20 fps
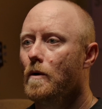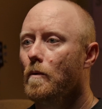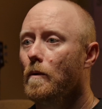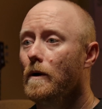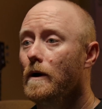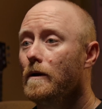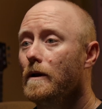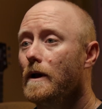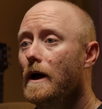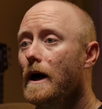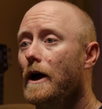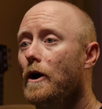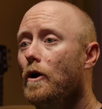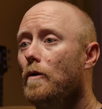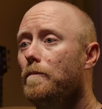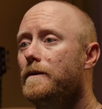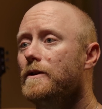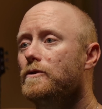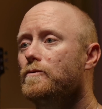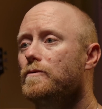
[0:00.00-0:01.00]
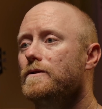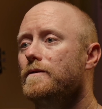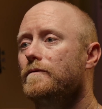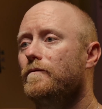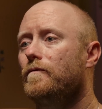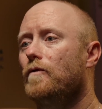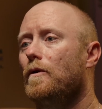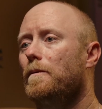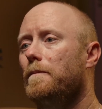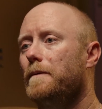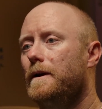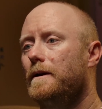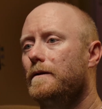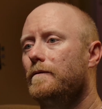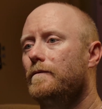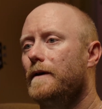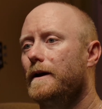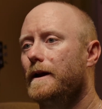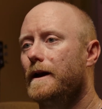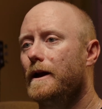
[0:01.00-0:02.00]
Well, I hope this was
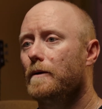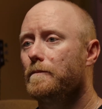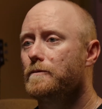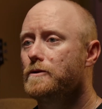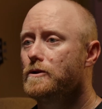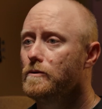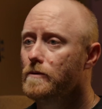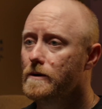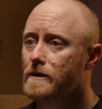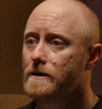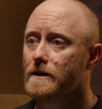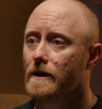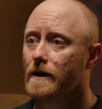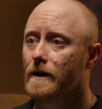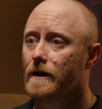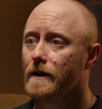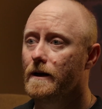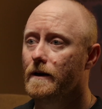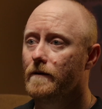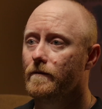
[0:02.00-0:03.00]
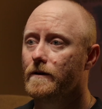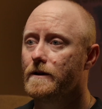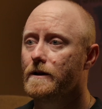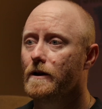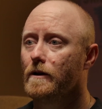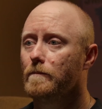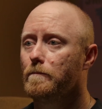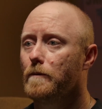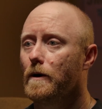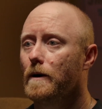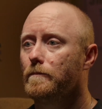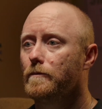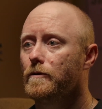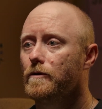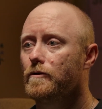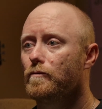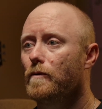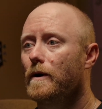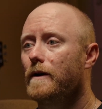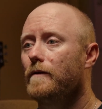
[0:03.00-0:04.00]
informative and helps you decide if the teleprompter
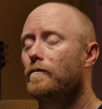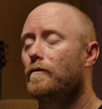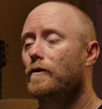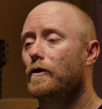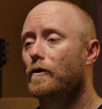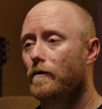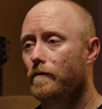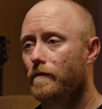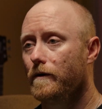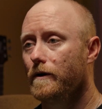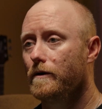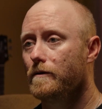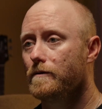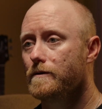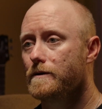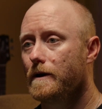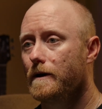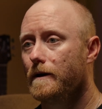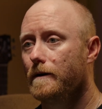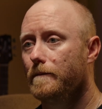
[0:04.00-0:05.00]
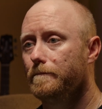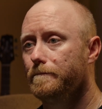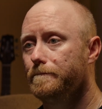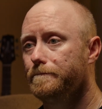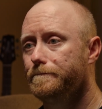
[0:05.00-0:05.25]
is right for your video setup.